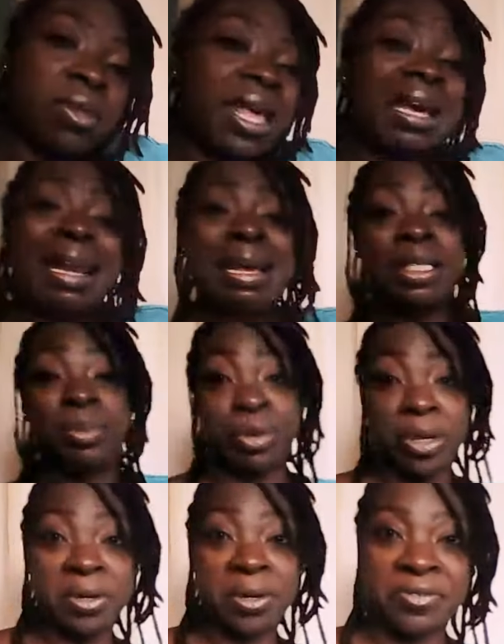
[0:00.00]
and I had to
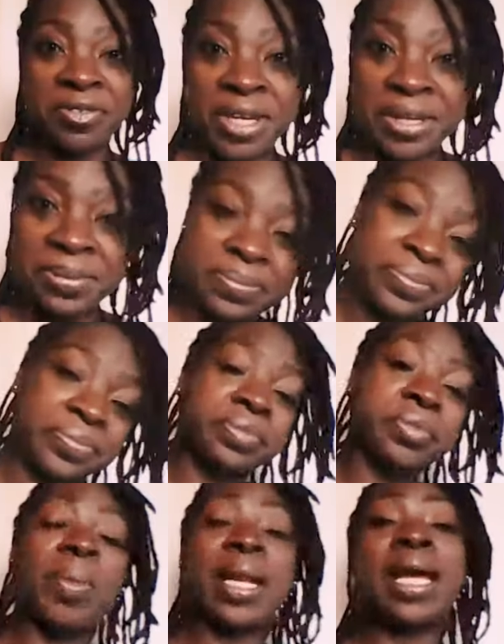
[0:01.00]
break off running.
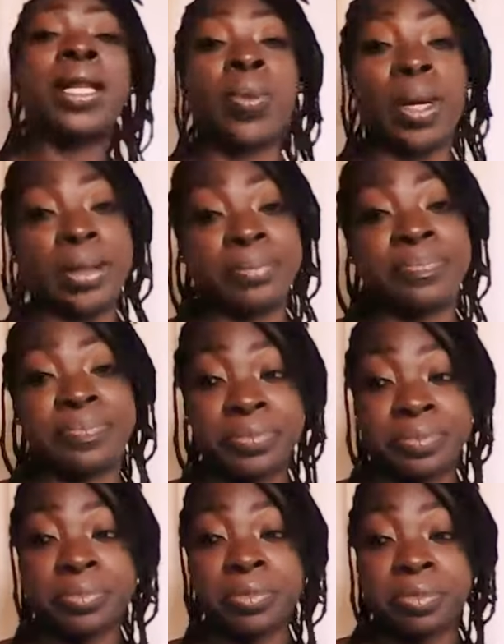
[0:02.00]
But anyway,
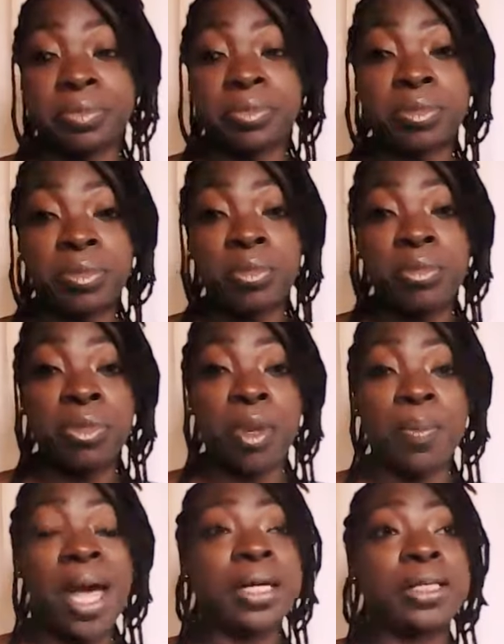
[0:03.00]

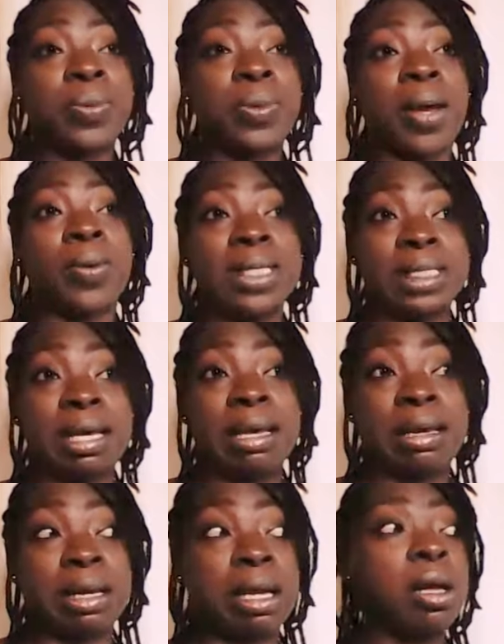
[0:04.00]
back to what I was
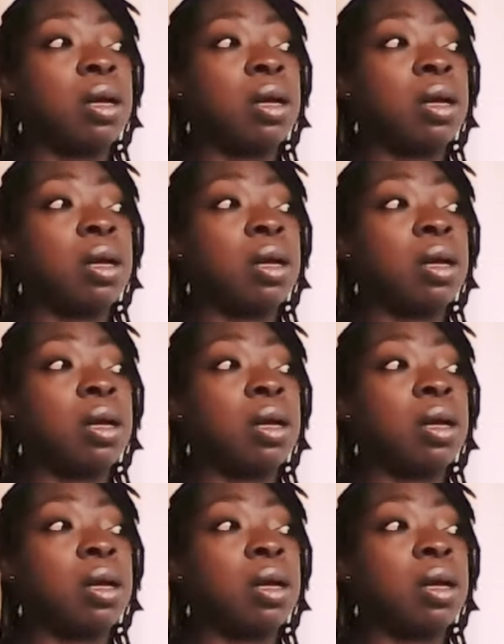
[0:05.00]
saying.